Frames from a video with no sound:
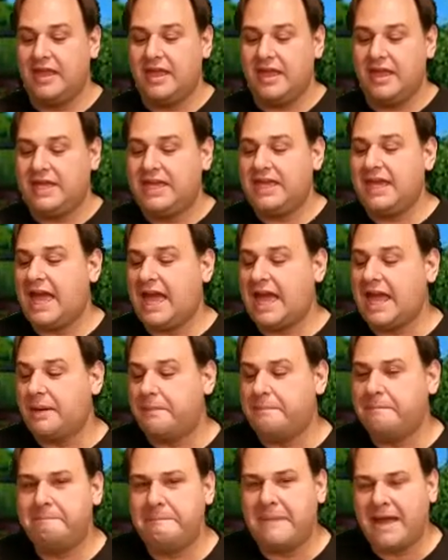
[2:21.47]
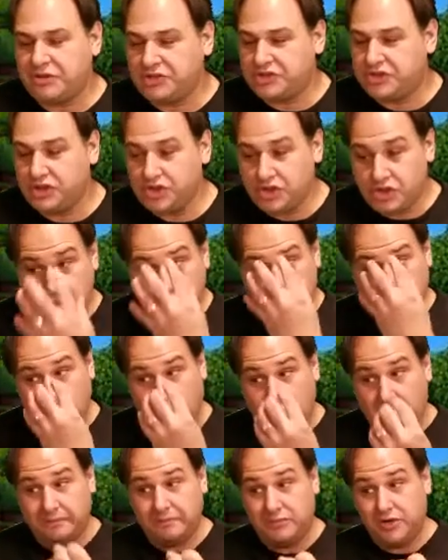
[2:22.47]
he had a mouse's
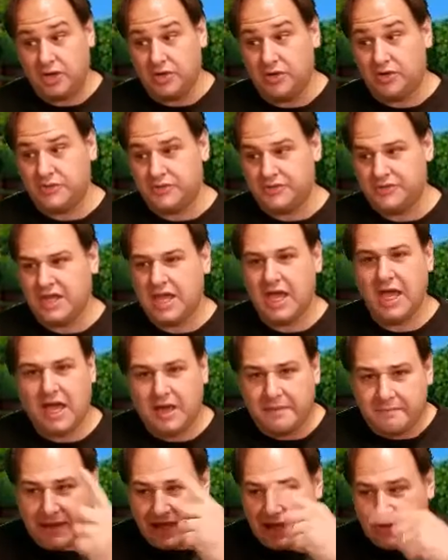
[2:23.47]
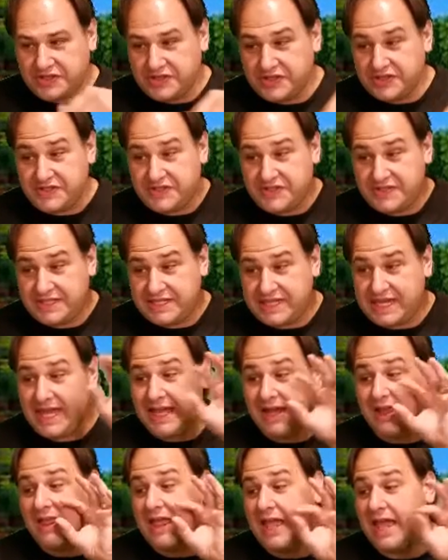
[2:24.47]
sharp nose, a mouse's
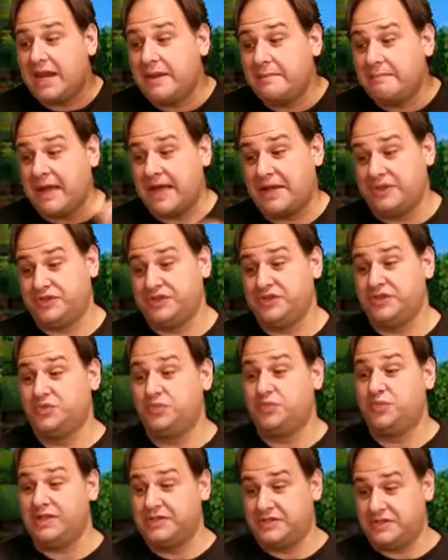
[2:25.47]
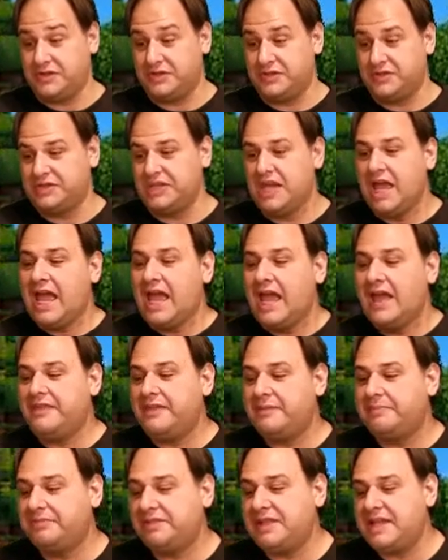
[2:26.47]
tail, and a mouse's whiskers, and
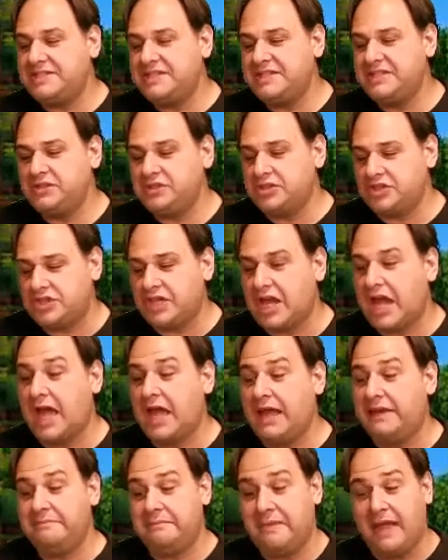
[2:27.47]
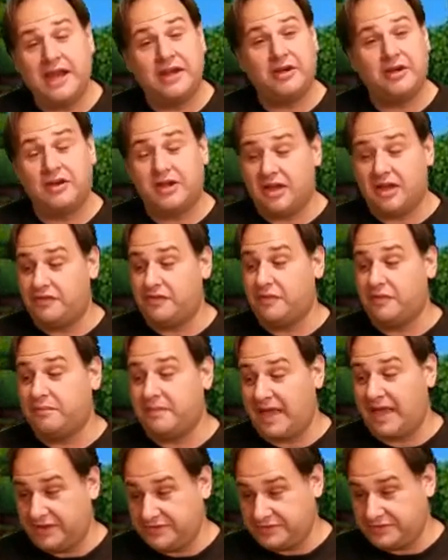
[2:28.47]
the pleasant, shy manner of a
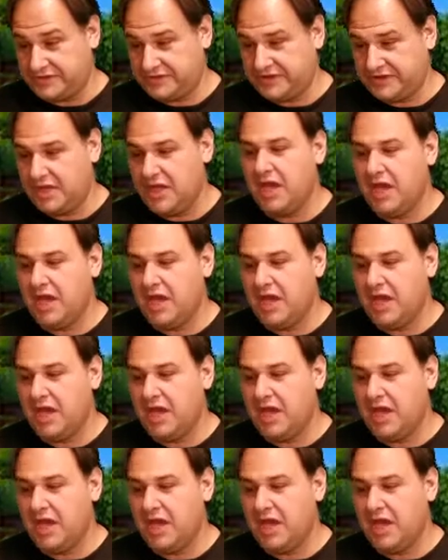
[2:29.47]
mouse.